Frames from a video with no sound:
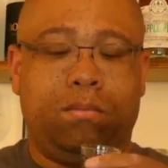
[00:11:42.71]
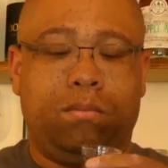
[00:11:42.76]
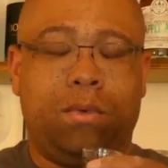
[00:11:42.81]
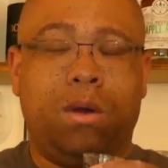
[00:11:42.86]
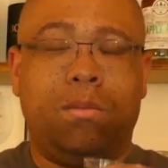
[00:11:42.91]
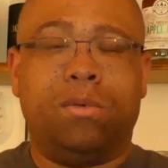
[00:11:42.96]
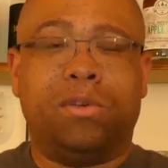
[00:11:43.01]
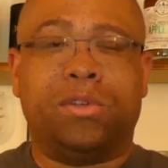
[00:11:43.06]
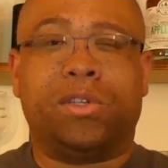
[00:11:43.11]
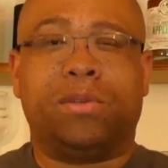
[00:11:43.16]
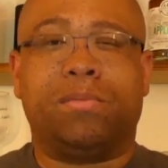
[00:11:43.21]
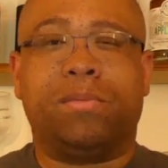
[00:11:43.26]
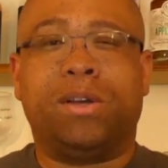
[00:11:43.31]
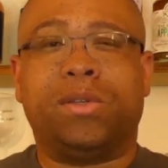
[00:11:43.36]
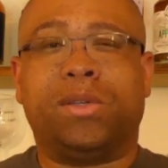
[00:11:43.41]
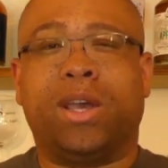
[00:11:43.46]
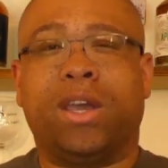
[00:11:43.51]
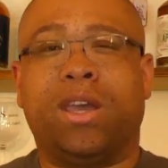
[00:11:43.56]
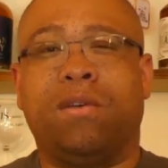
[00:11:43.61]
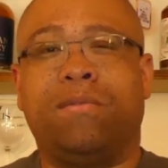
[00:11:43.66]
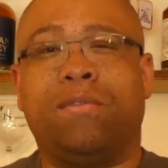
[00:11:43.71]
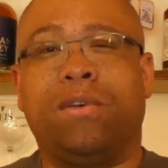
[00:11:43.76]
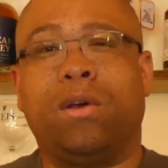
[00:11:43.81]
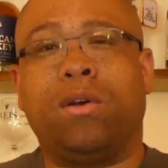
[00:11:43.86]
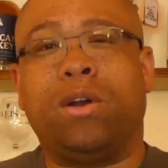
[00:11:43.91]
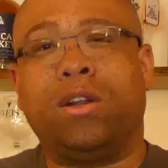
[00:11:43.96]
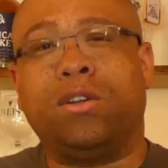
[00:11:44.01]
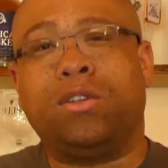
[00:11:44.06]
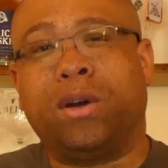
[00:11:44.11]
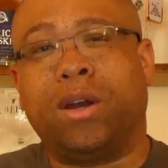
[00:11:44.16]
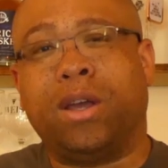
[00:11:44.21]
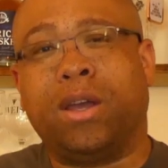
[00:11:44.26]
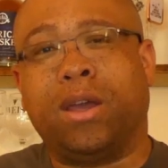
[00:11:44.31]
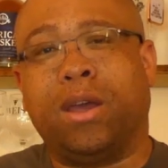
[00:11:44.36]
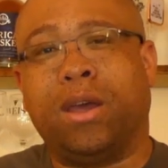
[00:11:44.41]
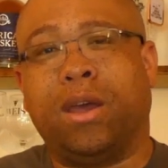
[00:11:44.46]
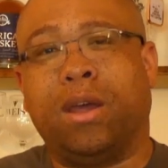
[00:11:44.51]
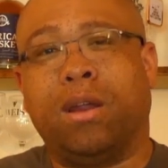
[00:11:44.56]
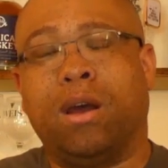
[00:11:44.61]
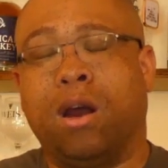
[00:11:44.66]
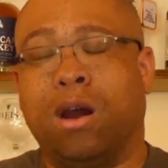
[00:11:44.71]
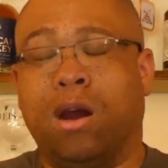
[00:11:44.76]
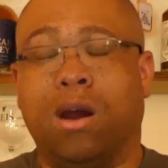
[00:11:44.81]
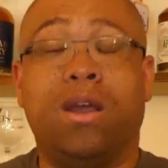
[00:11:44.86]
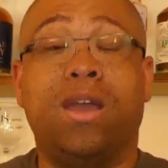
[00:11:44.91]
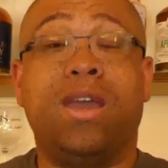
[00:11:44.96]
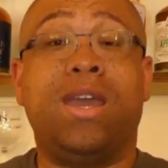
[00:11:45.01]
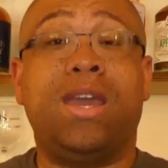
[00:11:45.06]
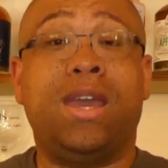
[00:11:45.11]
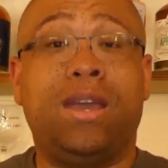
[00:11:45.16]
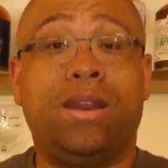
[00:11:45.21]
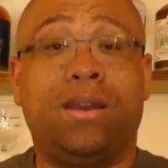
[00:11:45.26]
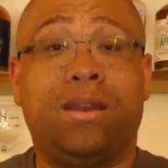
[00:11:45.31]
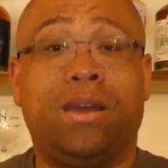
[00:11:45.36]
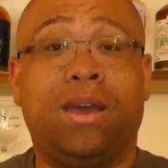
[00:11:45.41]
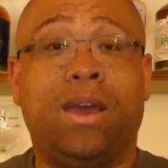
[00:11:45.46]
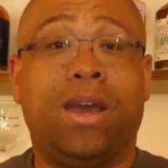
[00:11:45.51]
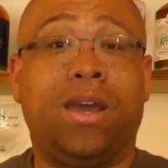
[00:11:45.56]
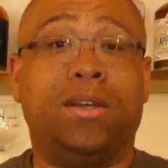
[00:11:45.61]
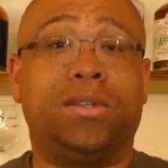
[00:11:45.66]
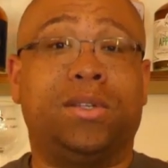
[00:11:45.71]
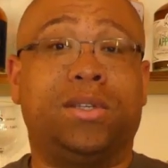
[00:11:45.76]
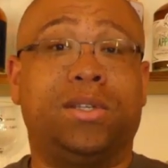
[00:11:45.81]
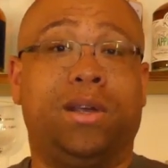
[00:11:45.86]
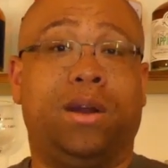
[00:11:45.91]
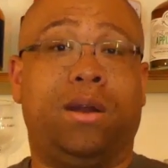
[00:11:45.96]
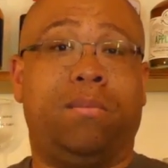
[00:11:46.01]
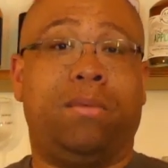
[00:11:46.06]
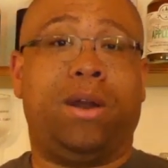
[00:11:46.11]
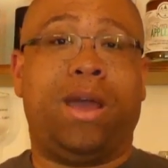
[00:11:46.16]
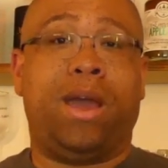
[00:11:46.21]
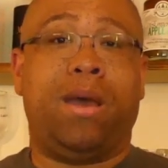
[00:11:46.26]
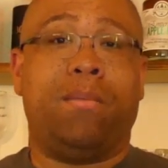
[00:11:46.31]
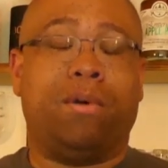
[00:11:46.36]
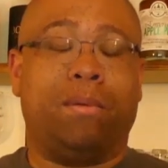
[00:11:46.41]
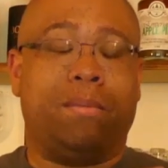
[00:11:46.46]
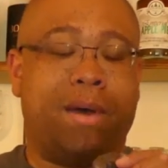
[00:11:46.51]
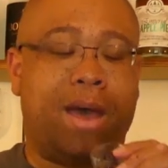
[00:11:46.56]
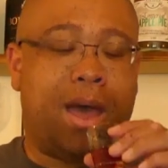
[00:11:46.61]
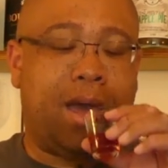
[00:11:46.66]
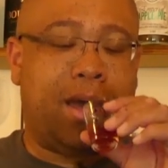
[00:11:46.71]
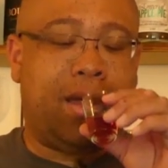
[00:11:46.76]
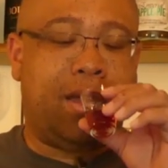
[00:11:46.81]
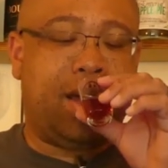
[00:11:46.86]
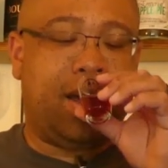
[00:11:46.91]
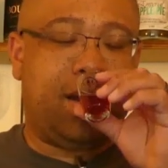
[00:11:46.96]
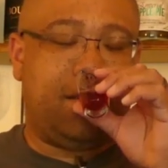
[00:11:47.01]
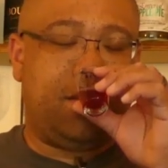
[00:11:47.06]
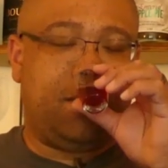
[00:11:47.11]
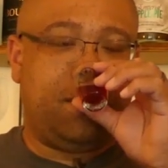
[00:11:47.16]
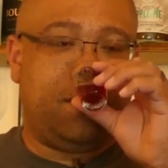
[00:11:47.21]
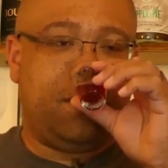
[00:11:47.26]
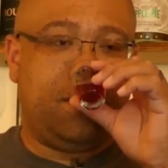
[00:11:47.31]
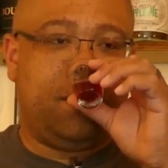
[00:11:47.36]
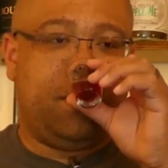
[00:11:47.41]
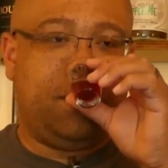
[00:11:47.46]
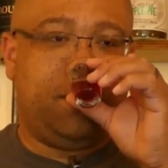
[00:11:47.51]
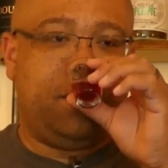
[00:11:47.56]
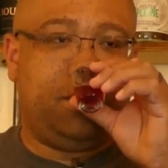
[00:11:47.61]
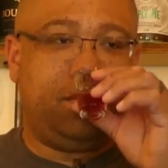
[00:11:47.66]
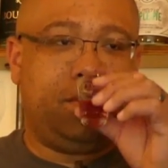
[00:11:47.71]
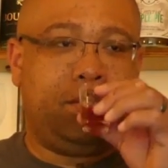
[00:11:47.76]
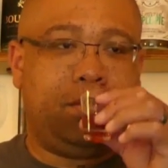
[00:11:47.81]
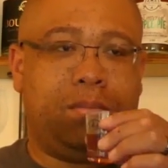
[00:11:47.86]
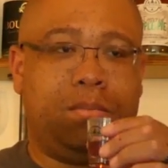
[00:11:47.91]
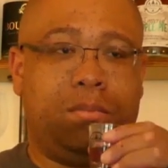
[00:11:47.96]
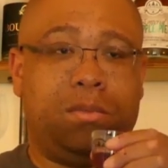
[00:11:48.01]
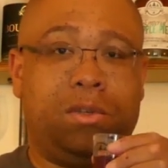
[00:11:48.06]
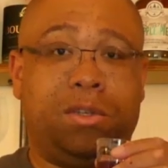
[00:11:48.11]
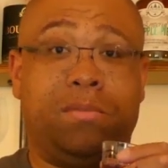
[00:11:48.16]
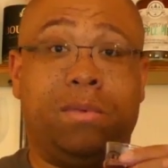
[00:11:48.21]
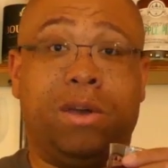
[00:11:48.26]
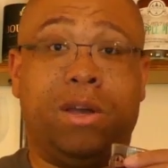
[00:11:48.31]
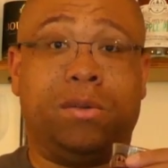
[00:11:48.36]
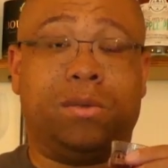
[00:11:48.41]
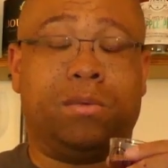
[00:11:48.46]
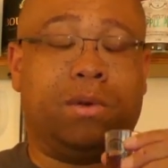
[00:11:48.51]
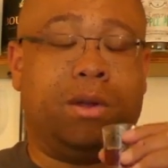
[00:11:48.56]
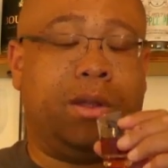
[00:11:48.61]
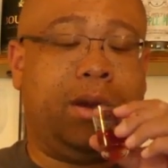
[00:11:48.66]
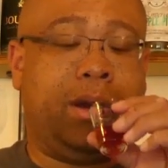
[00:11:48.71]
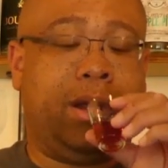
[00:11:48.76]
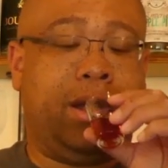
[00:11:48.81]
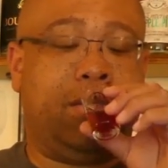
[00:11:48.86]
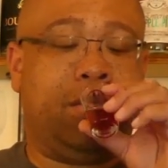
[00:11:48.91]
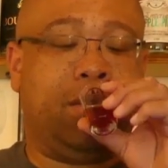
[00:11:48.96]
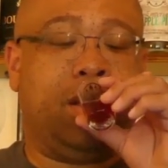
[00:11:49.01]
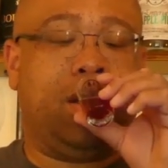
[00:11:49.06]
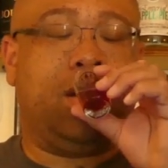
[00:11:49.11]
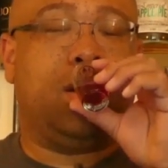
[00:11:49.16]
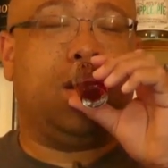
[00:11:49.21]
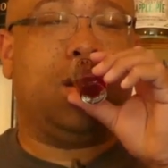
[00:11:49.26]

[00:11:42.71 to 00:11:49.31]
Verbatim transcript: almost smells like if you were to drink a or eat a cinnamon apple pie. That smells really damn good.